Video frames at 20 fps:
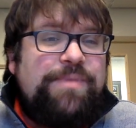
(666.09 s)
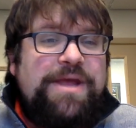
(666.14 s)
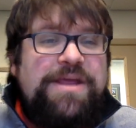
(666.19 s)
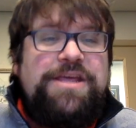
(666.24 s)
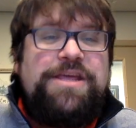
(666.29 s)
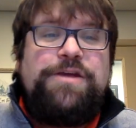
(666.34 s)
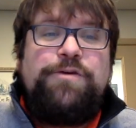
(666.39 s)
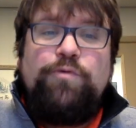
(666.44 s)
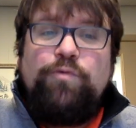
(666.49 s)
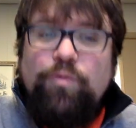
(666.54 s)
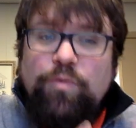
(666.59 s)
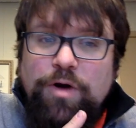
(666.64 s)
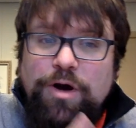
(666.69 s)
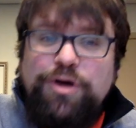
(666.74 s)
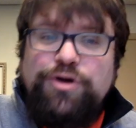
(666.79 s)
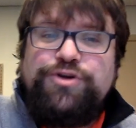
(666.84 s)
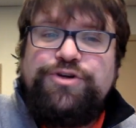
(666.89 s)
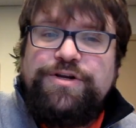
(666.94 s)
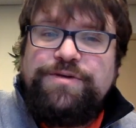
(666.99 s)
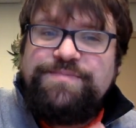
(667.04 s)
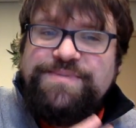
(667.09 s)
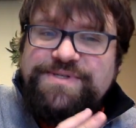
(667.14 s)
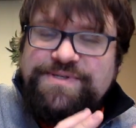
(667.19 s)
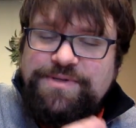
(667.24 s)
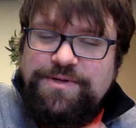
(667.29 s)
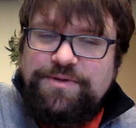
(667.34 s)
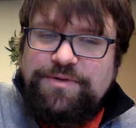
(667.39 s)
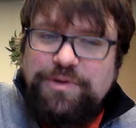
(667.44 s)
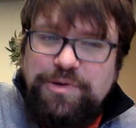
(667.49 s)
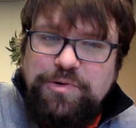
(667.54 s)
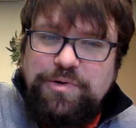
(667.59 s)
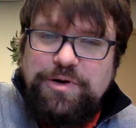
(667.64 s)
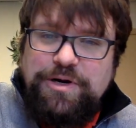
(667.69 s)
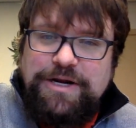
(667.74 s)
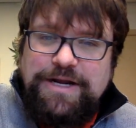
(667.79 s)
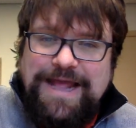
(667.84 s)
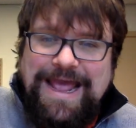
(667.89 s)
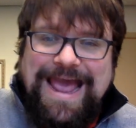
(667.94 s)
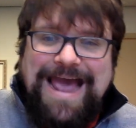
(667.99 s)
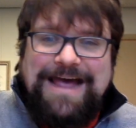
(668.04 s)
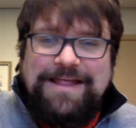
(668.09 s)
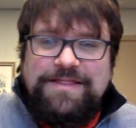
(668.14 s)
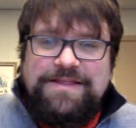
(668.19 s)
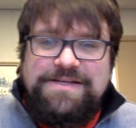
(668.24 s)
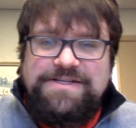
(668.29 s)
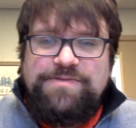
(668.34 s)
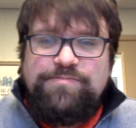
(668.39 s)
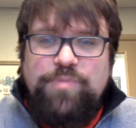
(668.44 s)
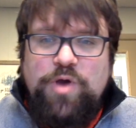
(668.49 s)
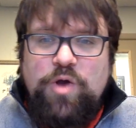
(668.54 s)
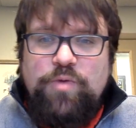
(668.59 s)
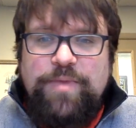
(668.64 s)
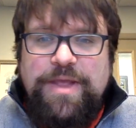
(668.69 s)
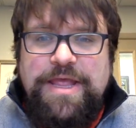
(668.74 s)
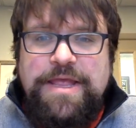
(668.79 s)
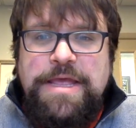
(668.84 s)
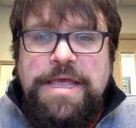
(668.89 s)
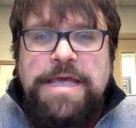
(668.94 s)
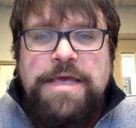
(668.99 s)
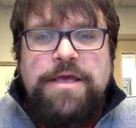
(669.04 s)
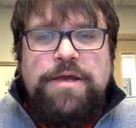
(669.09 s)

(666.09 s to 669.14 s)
but he worships the Lord at this moment